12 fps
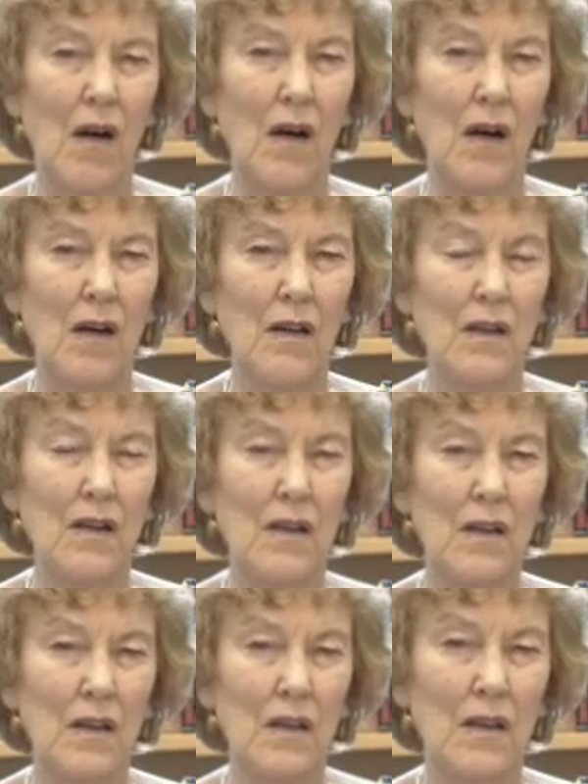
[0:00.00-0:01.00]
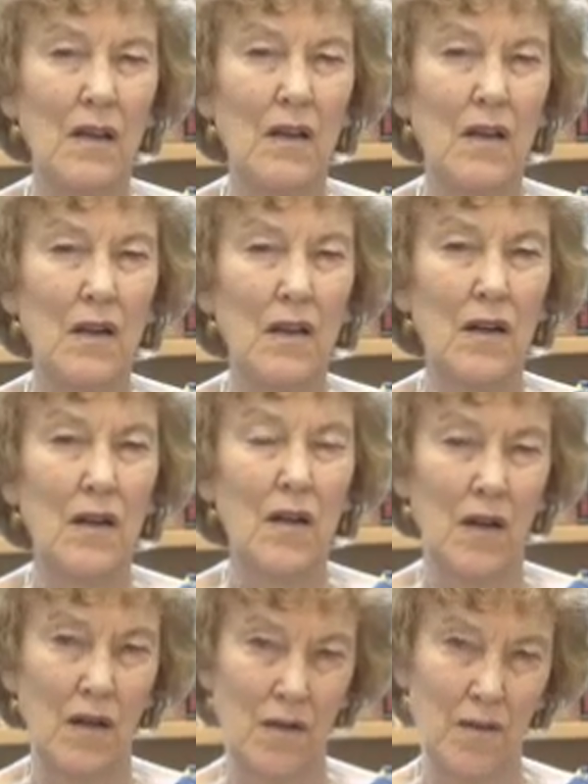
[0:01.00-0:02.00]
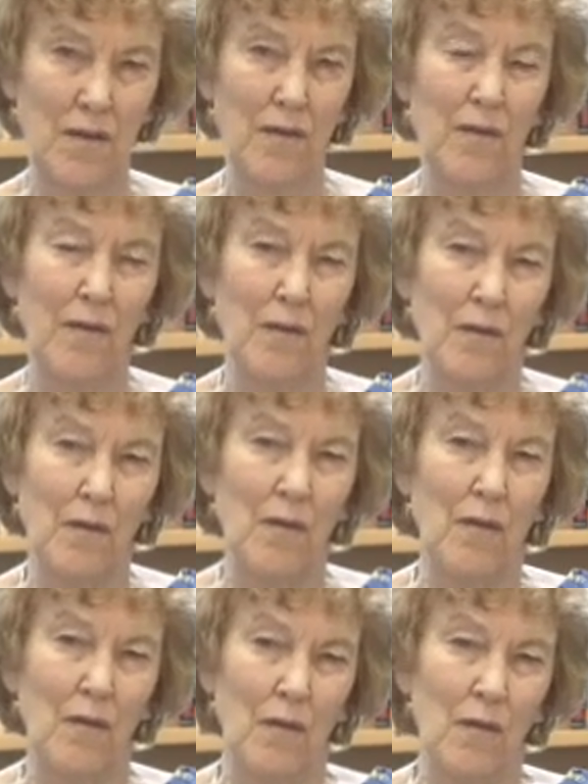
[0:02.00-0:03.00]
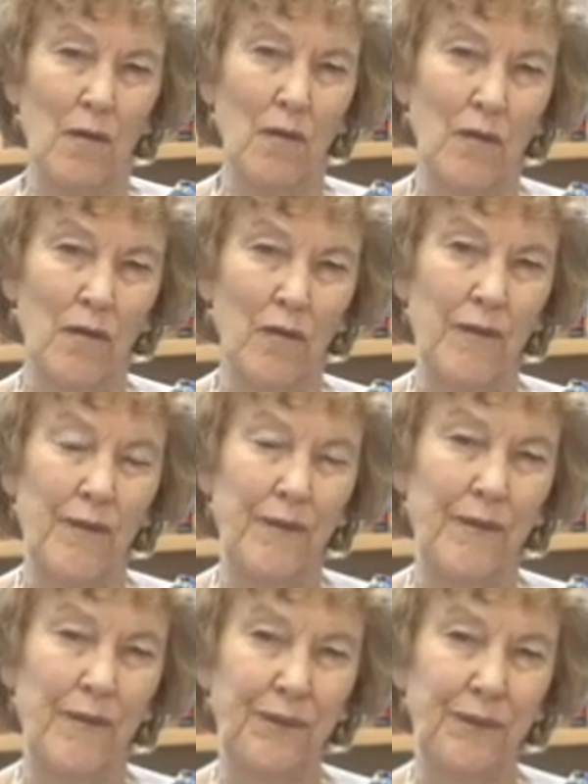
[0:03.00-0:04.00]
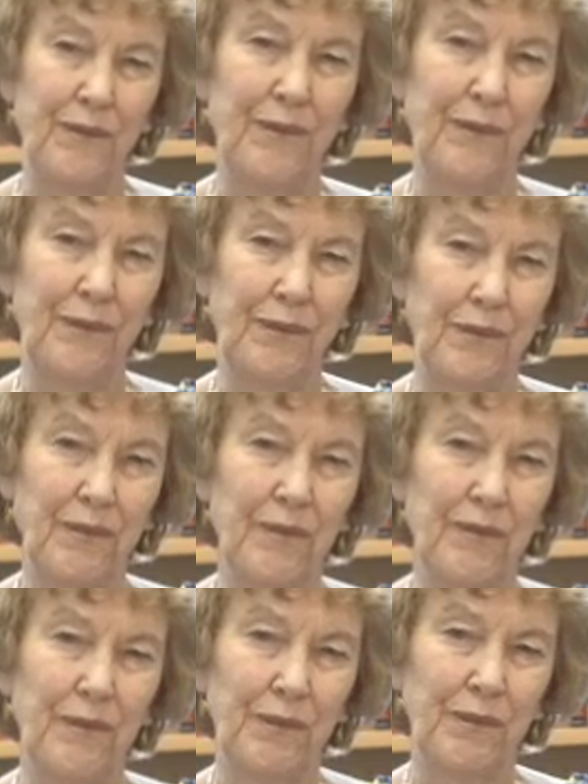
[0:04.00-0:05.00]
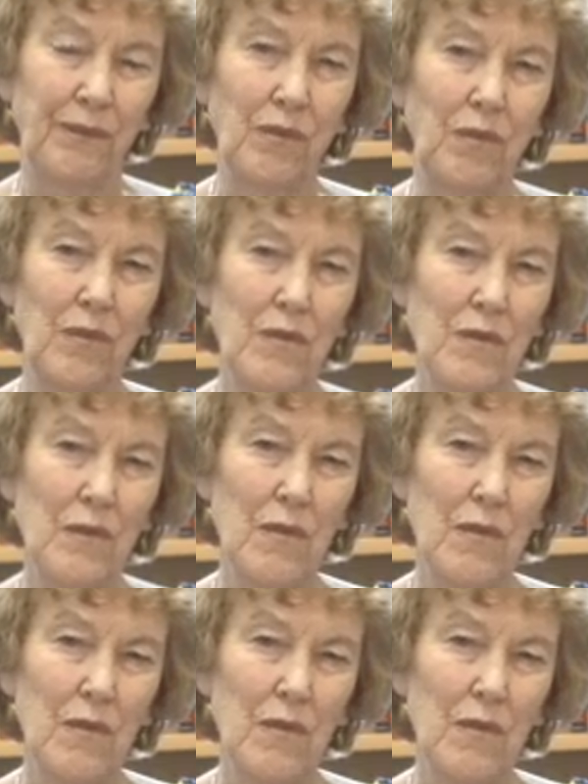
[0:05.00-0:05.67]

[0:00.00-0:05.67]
This person isn't speaking.